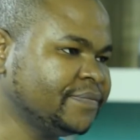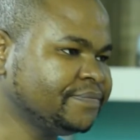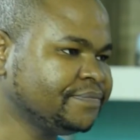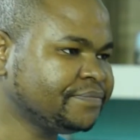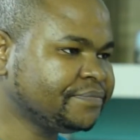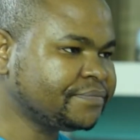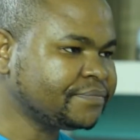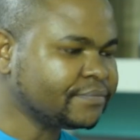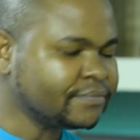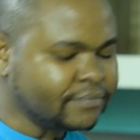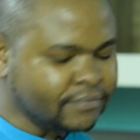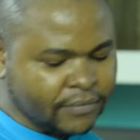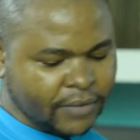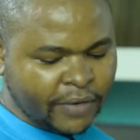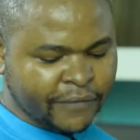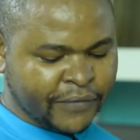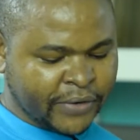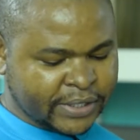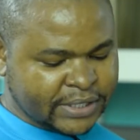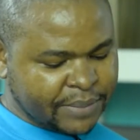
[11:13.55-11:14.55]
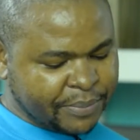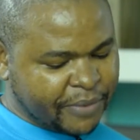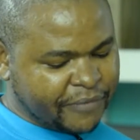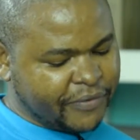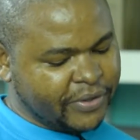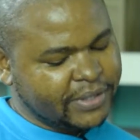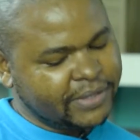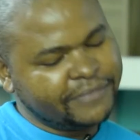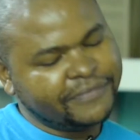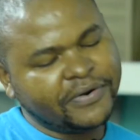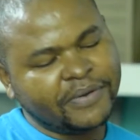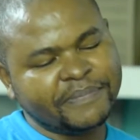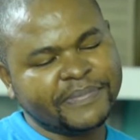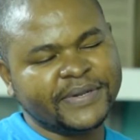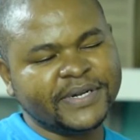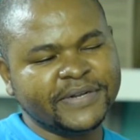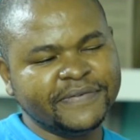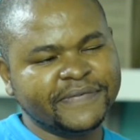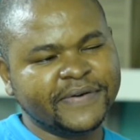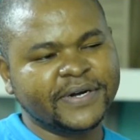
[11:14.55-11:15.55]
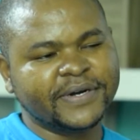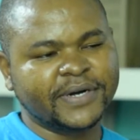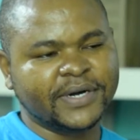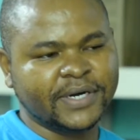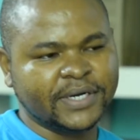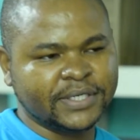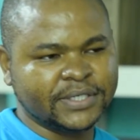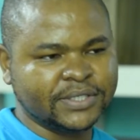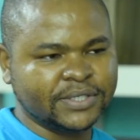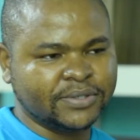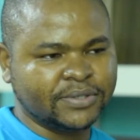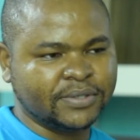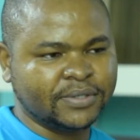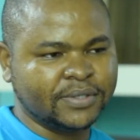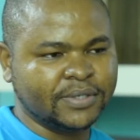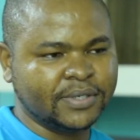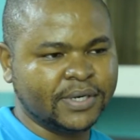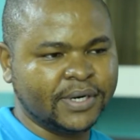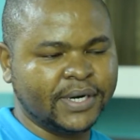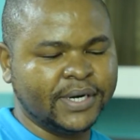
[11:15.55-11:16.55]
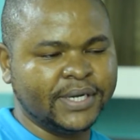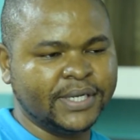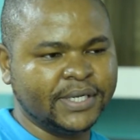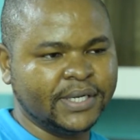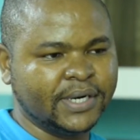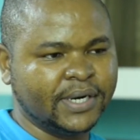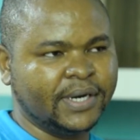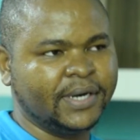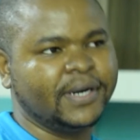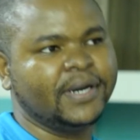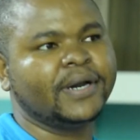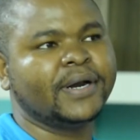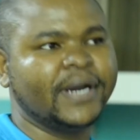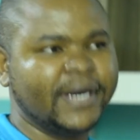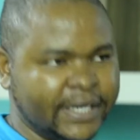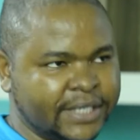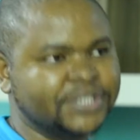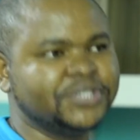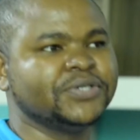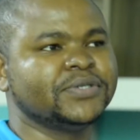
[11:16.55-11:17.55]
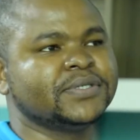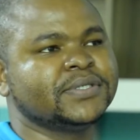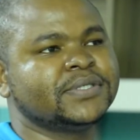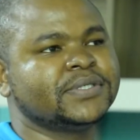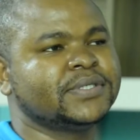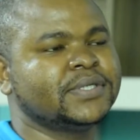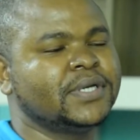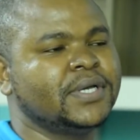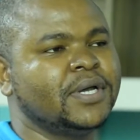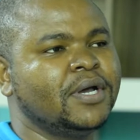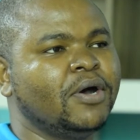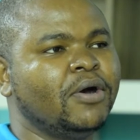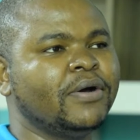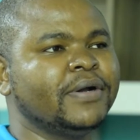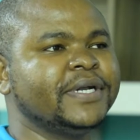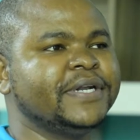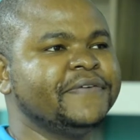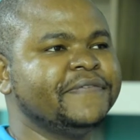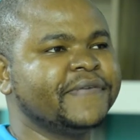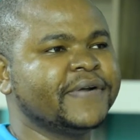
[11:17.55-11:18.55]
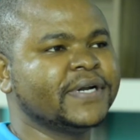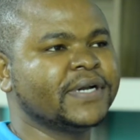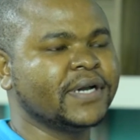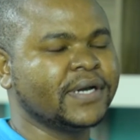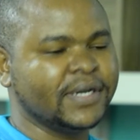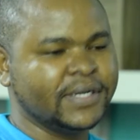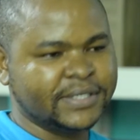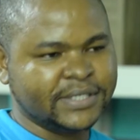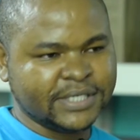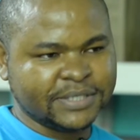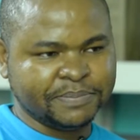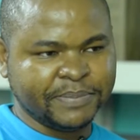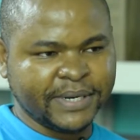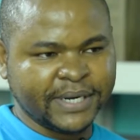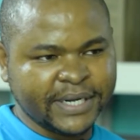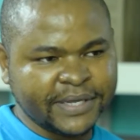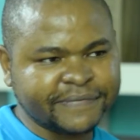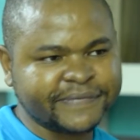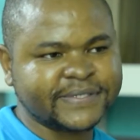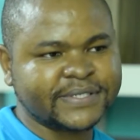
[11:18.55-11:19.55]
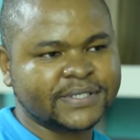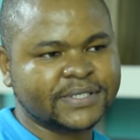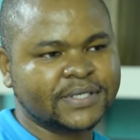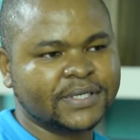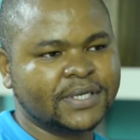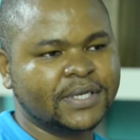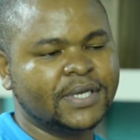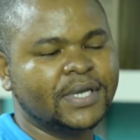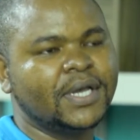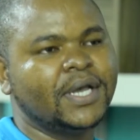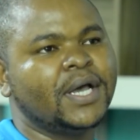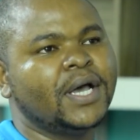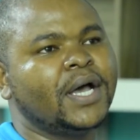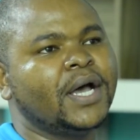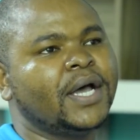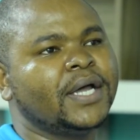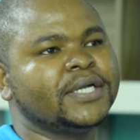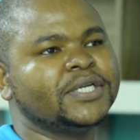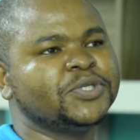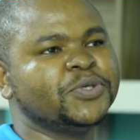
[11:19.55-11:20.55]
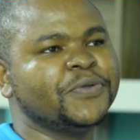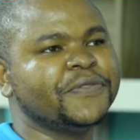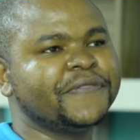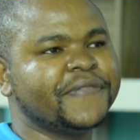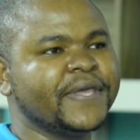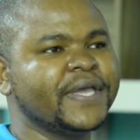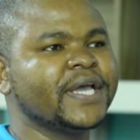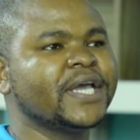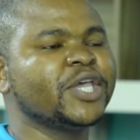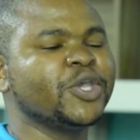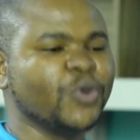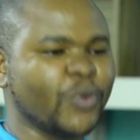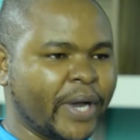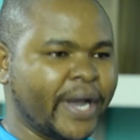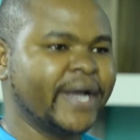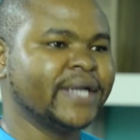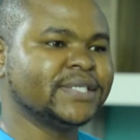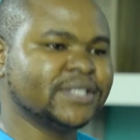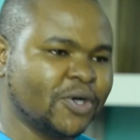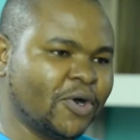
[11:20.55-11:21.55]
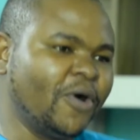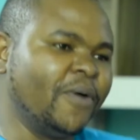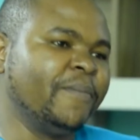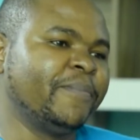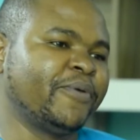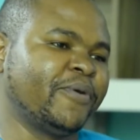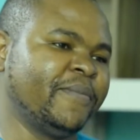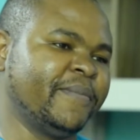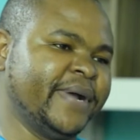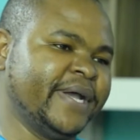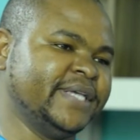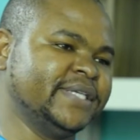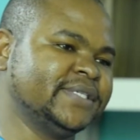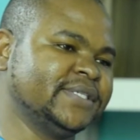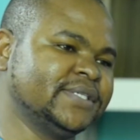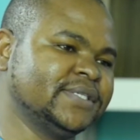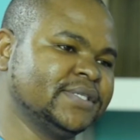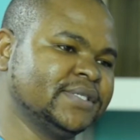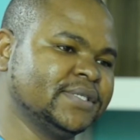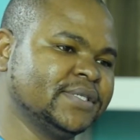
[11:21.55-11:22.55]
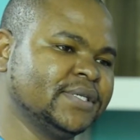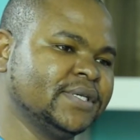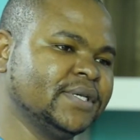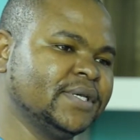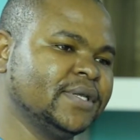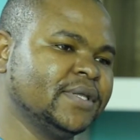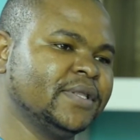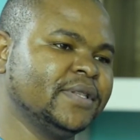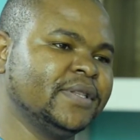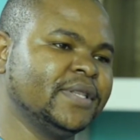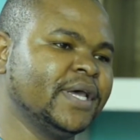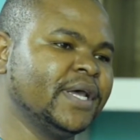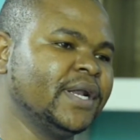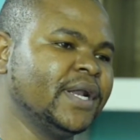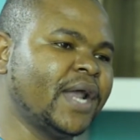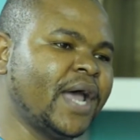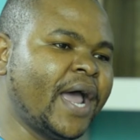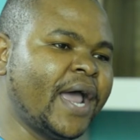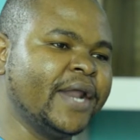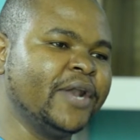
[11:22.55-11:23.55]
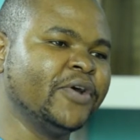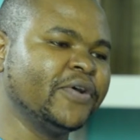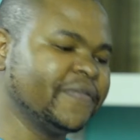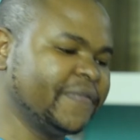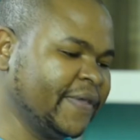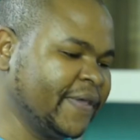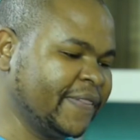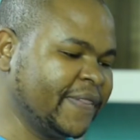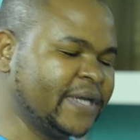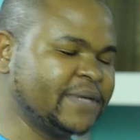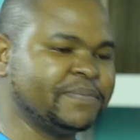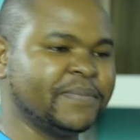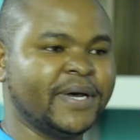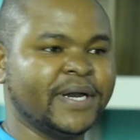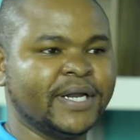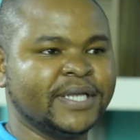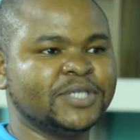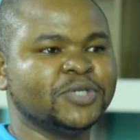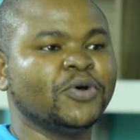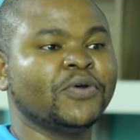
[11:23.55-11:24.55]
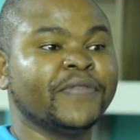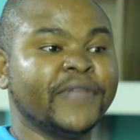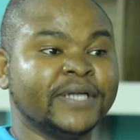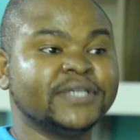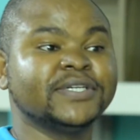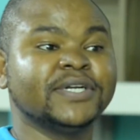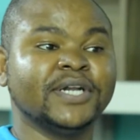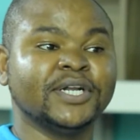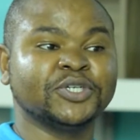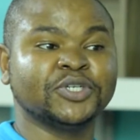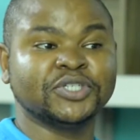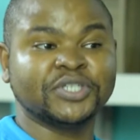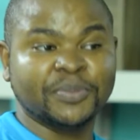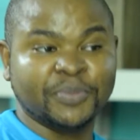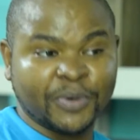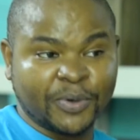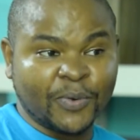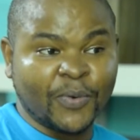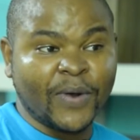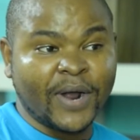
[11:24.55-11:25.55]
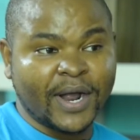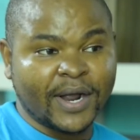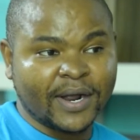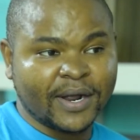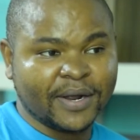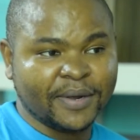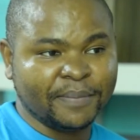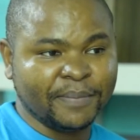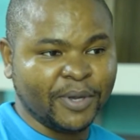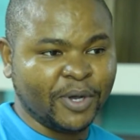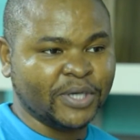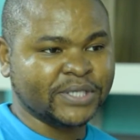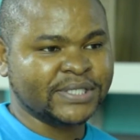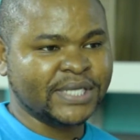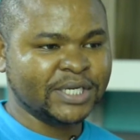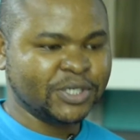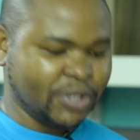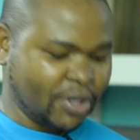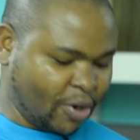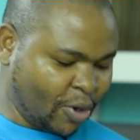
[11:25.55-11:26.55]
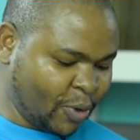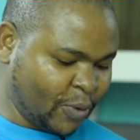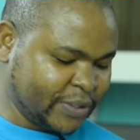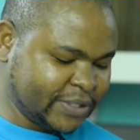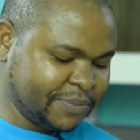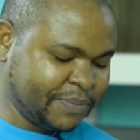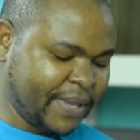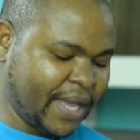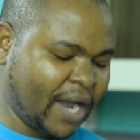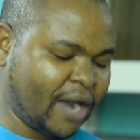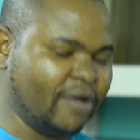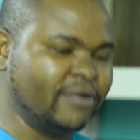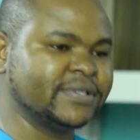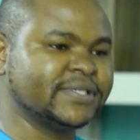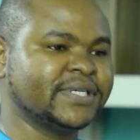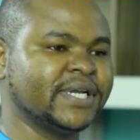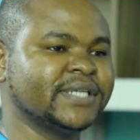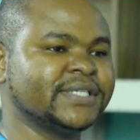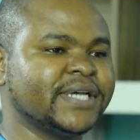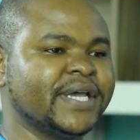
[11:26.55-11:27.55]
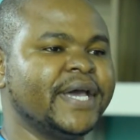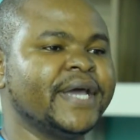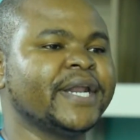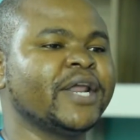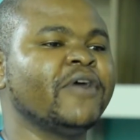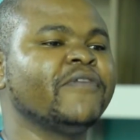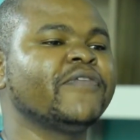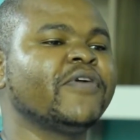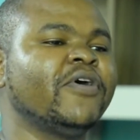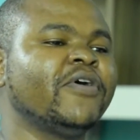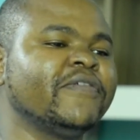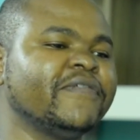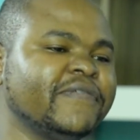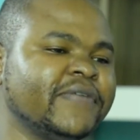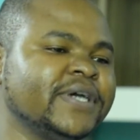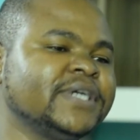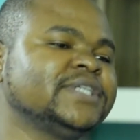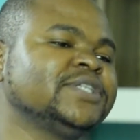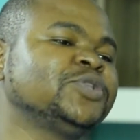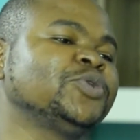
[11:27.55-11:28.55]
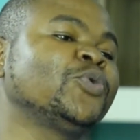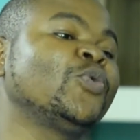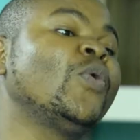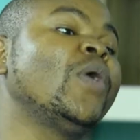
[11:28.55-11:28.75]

Mm-hmm. For example, if you're from different religion, religions mm-hmm. or different religious beliefs, mm-hmm. and you think you can't compromise, mm-hmm. then I don't think that marriage or that relationship would work mm. because that will always be a constant area of conflict mm-hmm. yeah.